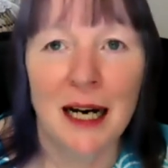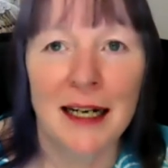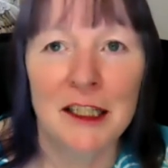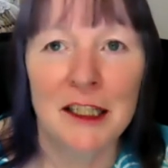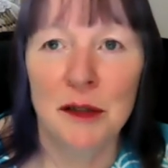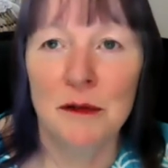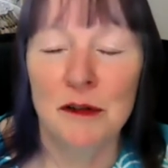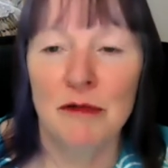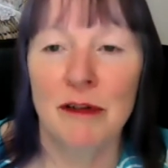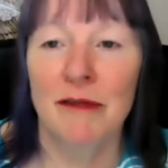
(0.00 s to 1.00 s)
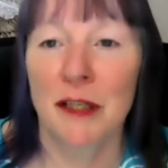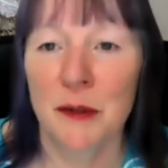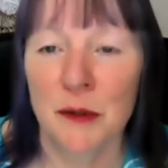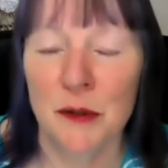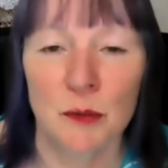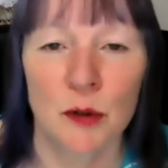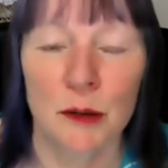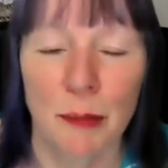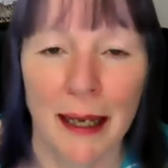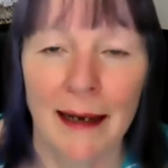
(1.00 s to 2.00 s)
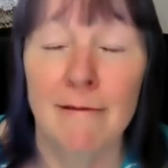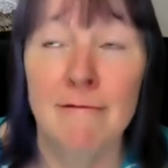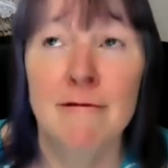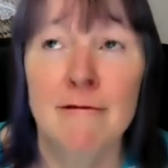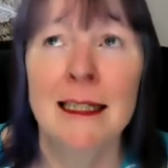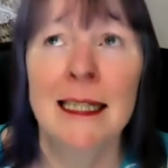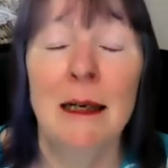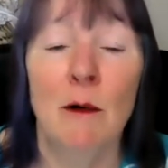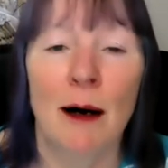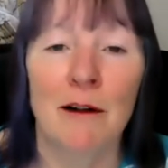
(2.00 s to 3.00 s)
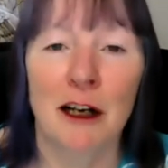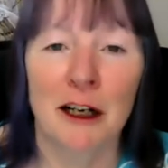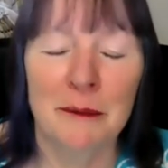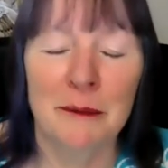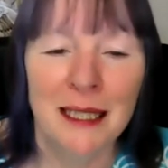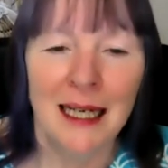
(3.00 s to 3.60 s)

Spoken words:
iTunes reviews would be really welcome.